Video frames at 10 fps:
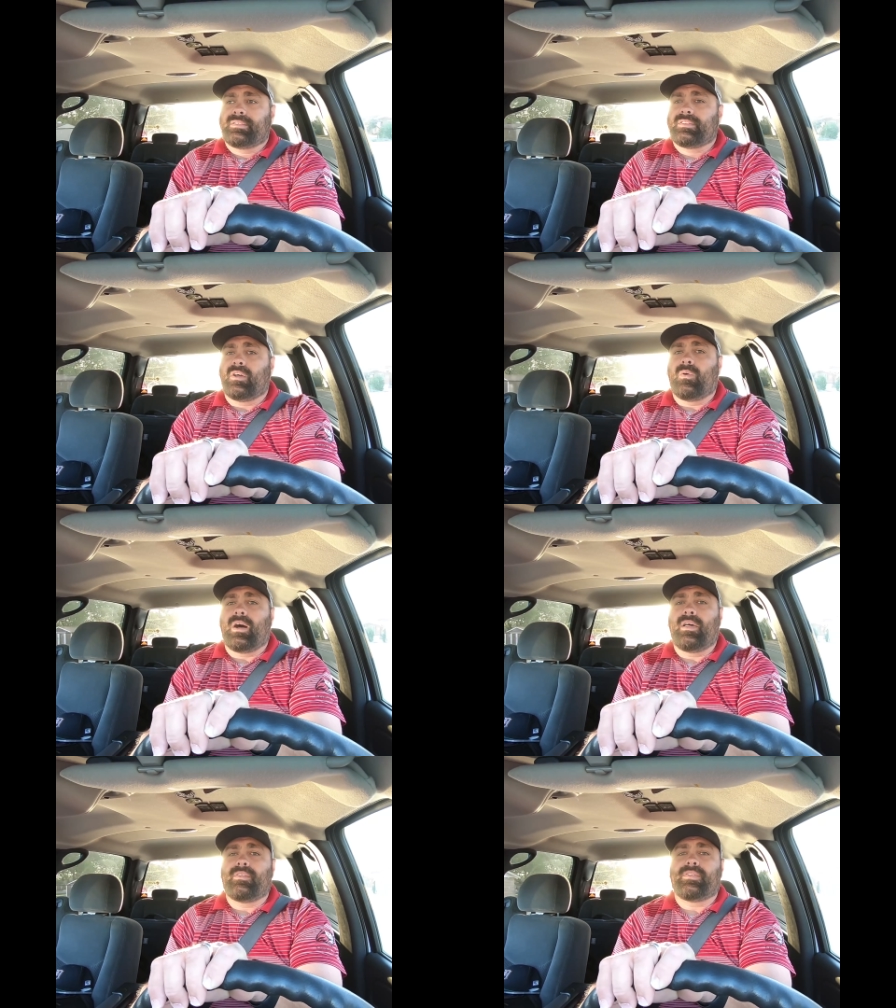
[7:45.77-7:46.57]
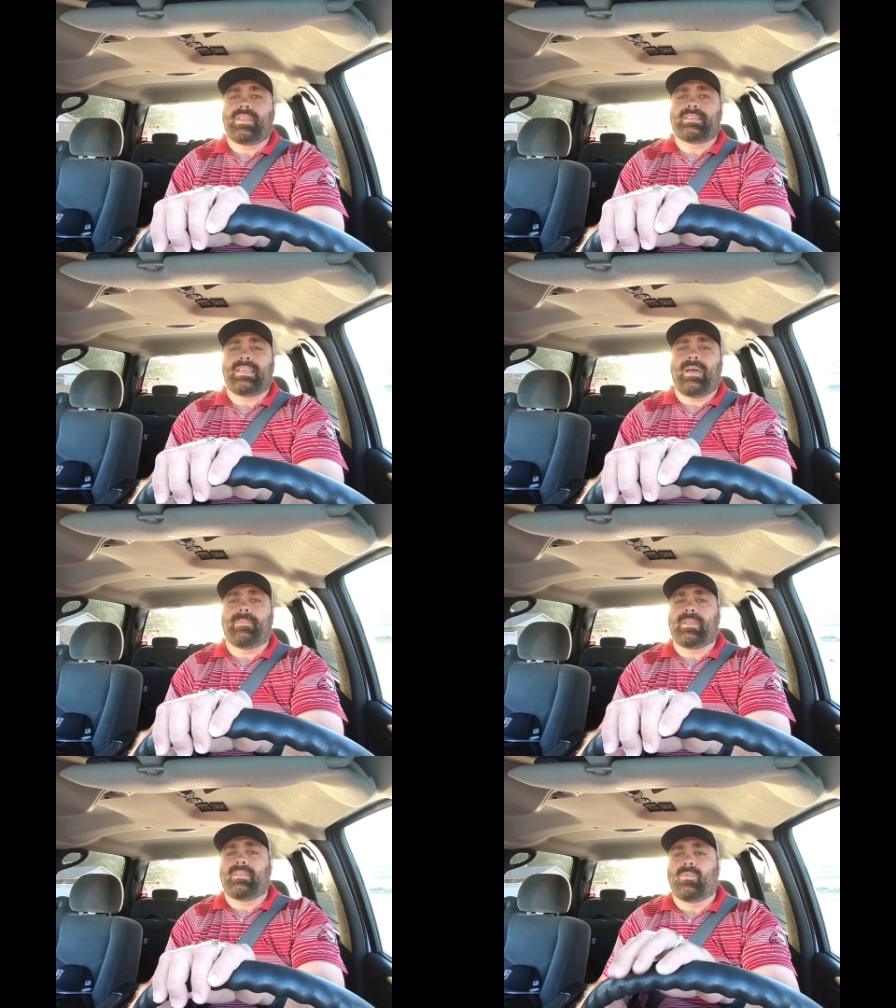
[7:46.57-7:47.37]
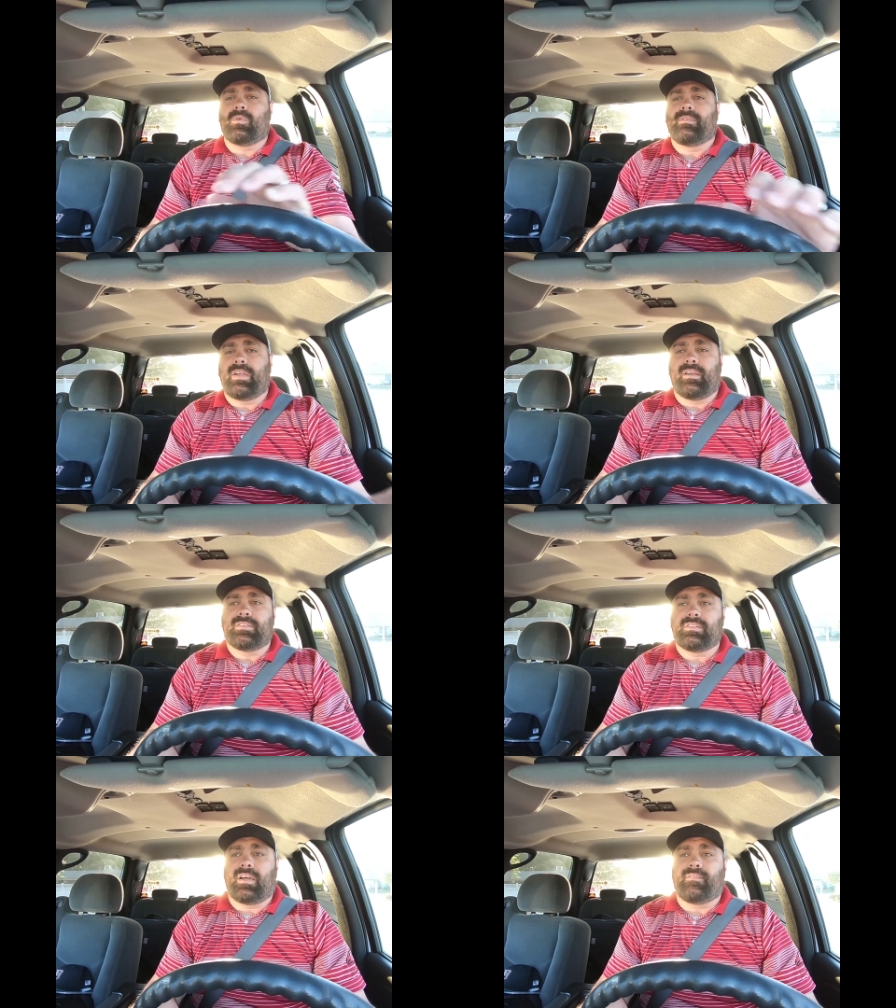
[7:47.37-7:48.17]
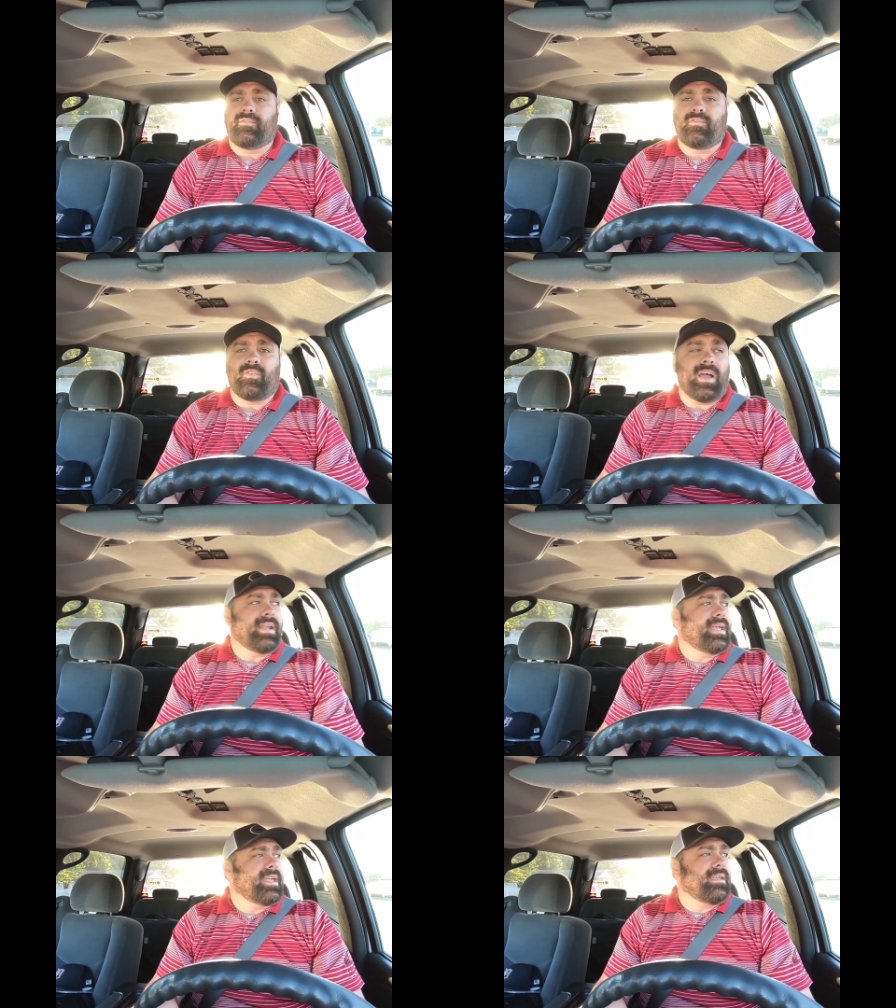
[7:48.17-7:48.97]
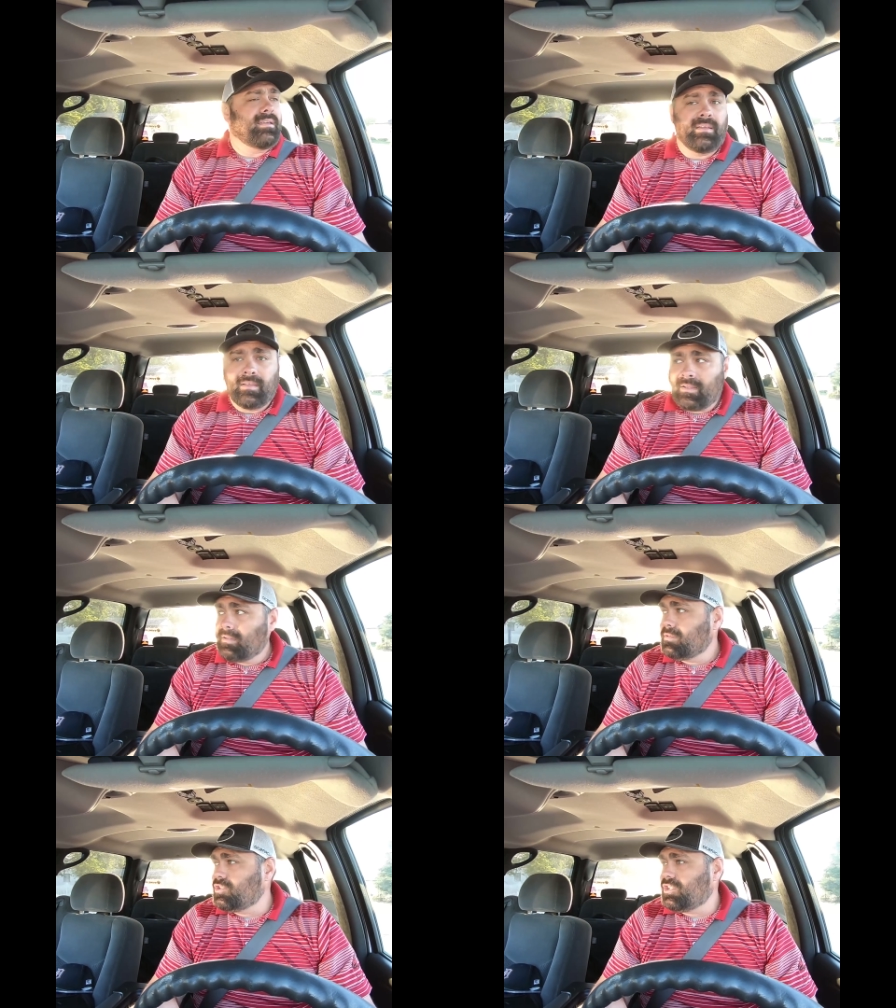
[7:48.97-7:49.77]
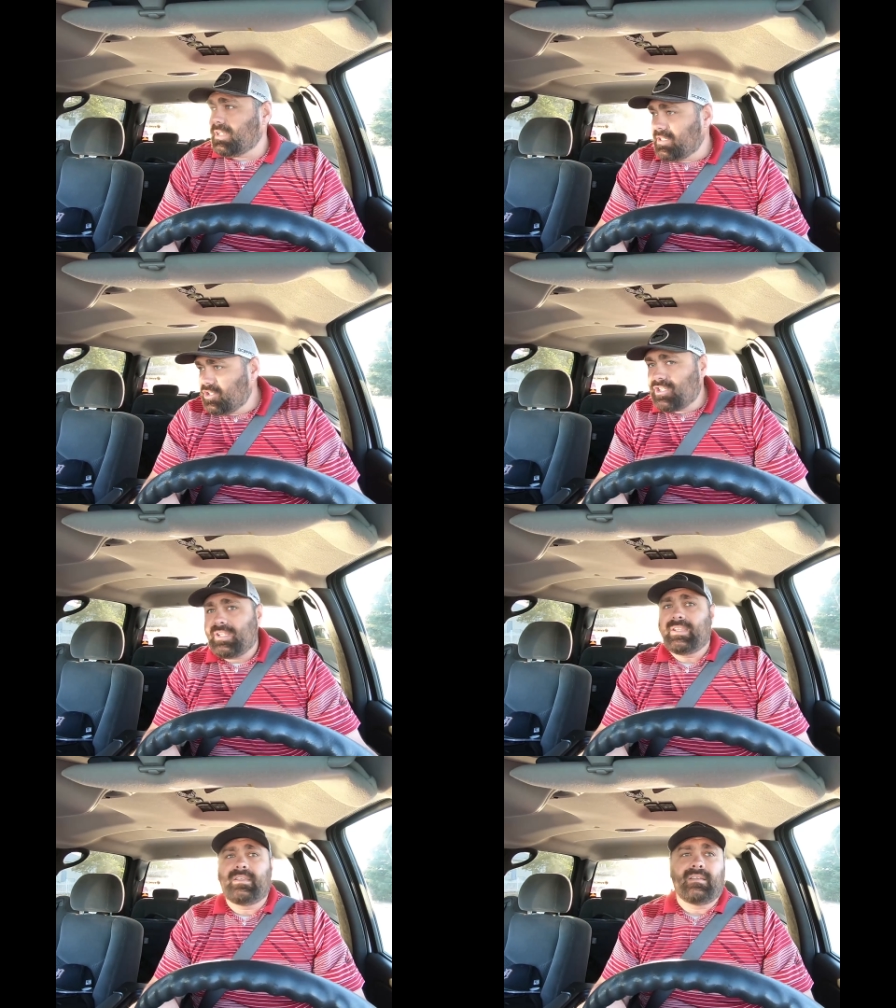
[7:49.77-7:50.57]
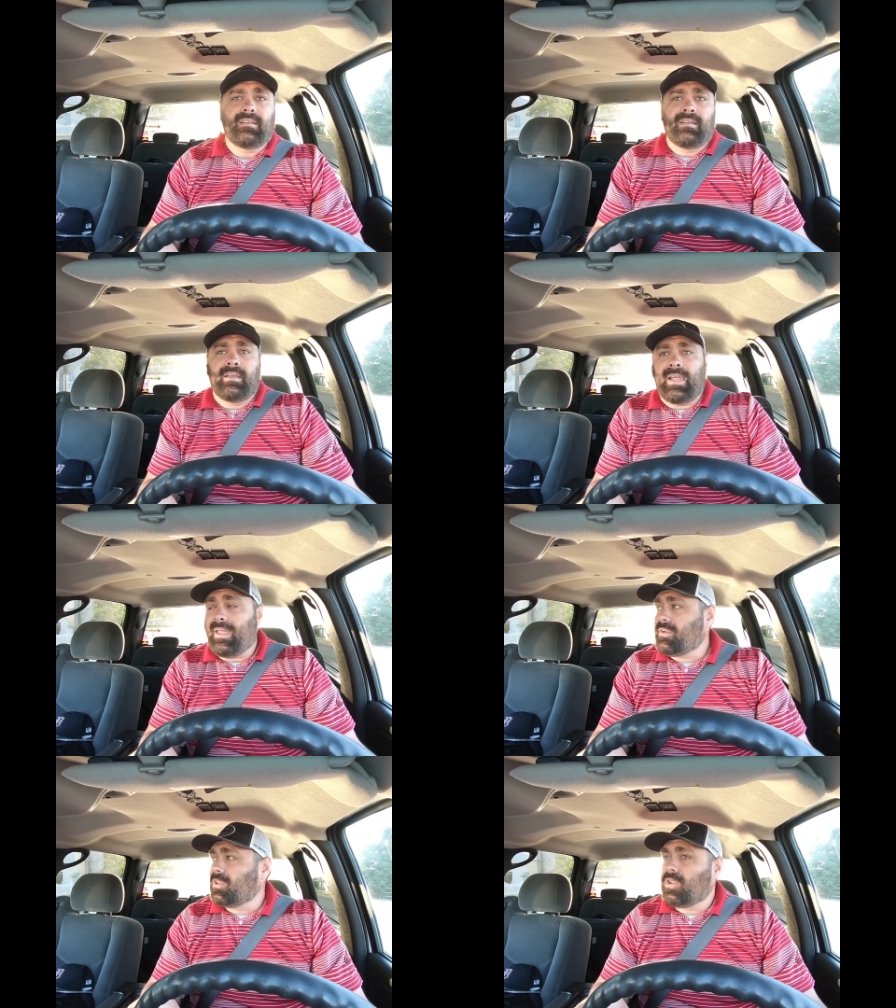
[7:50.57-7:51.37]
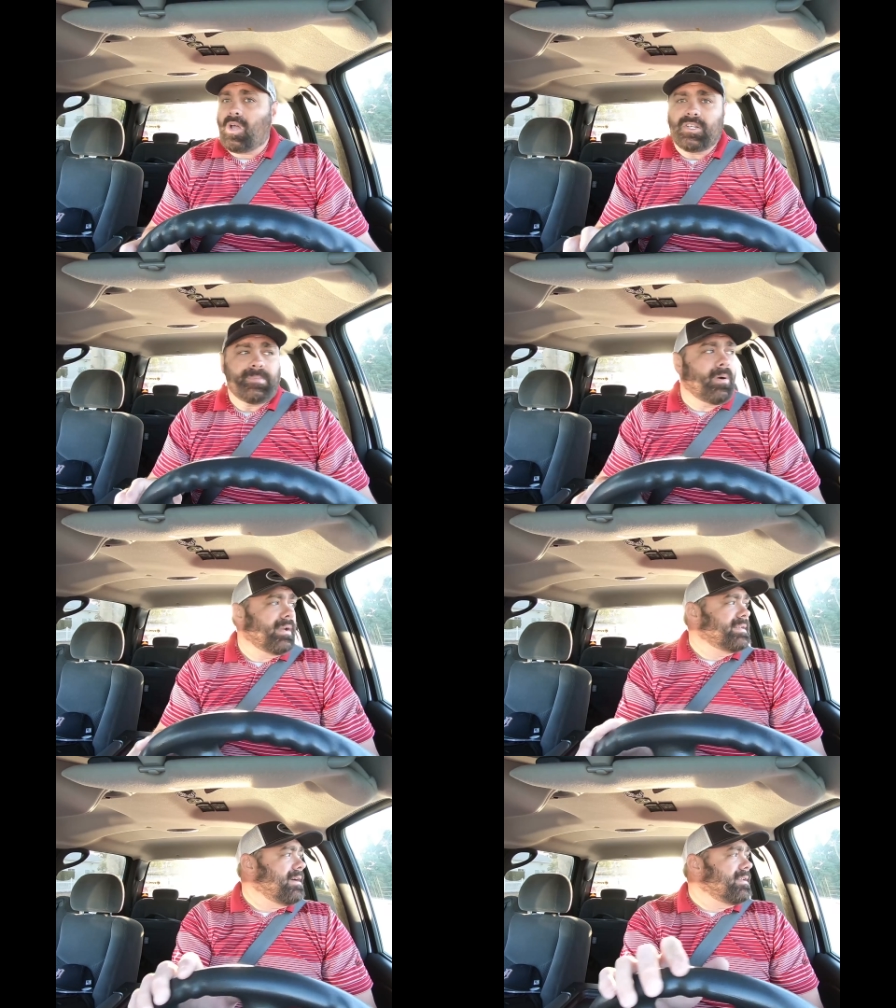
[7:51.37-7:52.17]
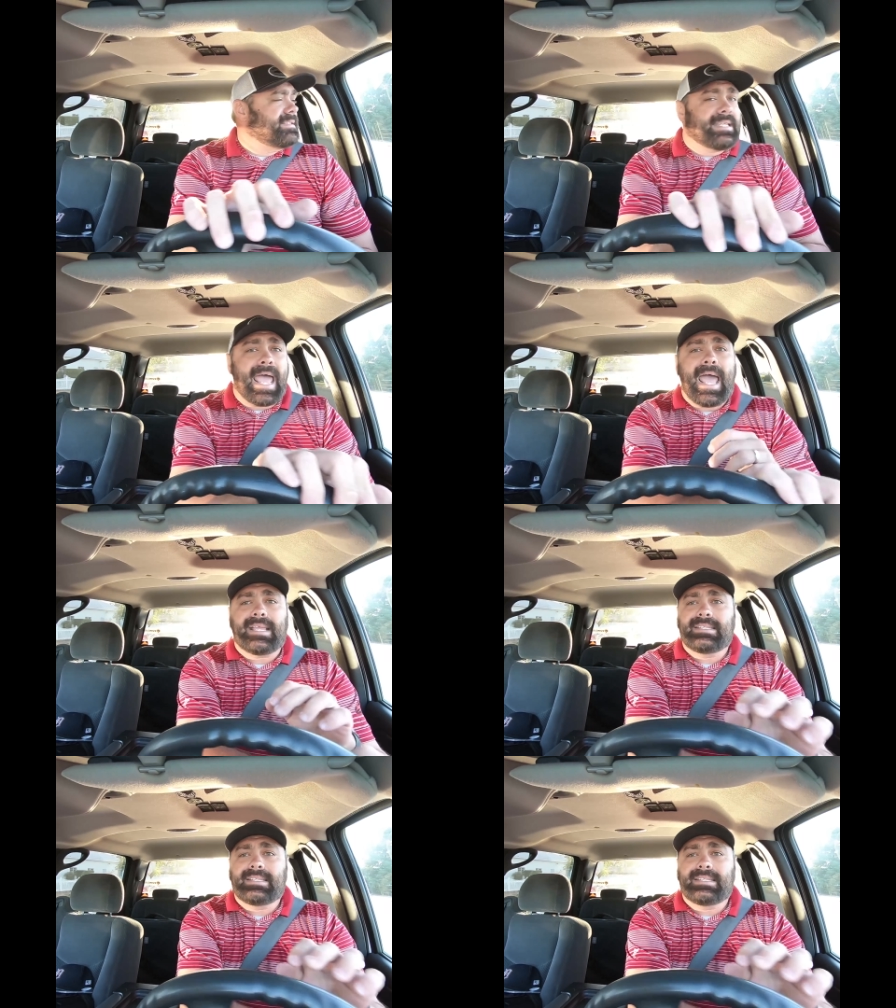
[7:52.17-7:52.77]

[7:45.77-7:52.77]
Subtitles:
So other things happening in the world of airsoft. Friday, G&G had their launch party down at Tac